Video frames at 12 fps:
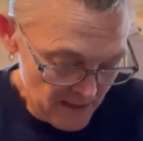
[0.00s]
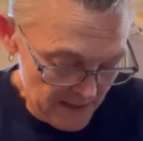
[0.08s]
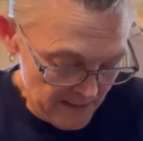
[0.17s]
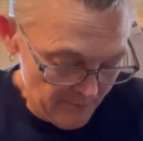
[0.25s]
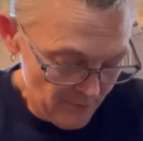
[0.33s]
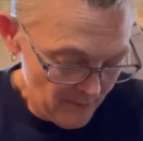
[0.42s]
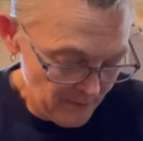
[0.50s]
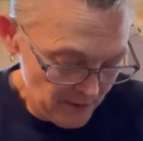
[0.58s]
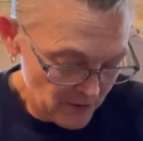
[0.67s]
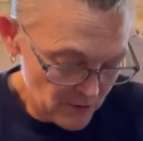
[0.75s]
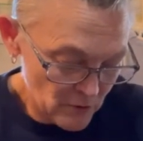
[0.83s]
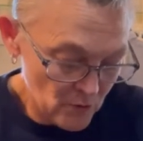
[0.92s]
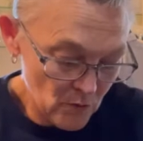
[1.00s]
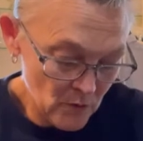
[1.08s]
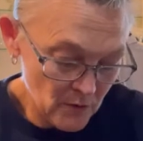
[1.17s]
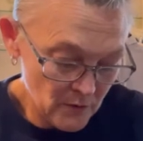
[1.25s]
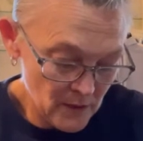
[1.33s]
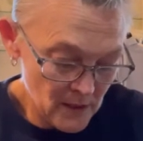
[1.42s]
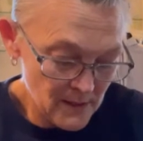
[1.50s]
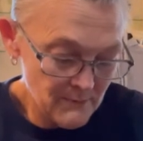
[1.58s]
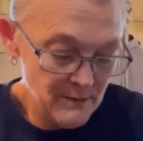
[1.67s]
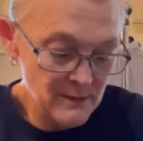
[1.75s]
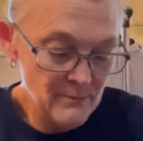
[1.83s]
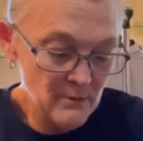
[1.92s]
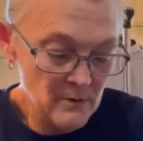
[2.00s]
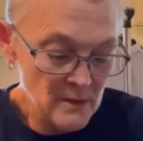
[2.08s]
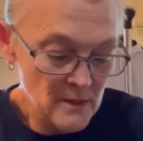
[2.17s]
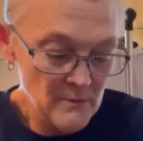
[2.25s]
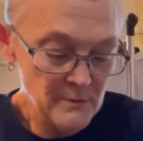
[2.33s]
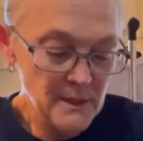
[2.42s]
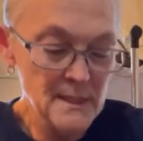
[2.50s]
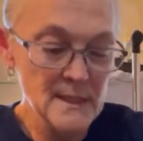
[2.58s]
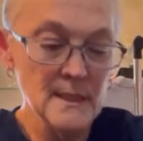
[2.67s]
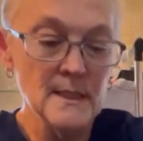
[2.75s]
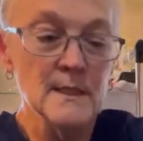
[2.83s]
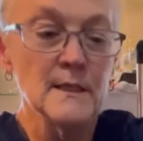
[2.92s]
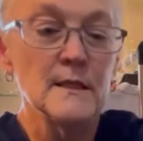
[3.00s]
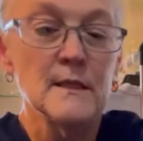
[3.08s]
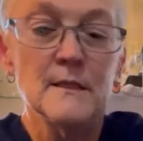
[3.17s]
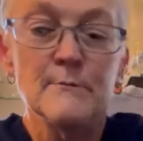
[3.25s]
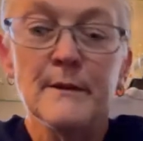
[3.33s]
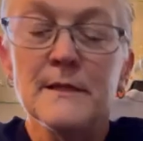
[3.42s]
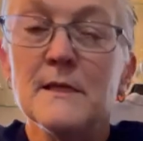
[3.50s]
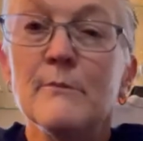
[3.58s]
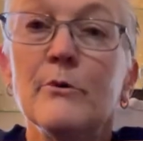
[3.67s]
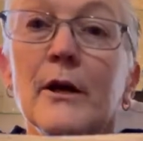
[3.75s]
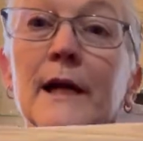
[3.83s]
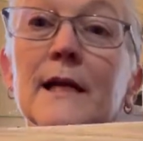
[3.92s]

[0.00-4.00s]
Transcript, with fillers: It probably looks cool on a lot of people. But this isn't an expensive brand.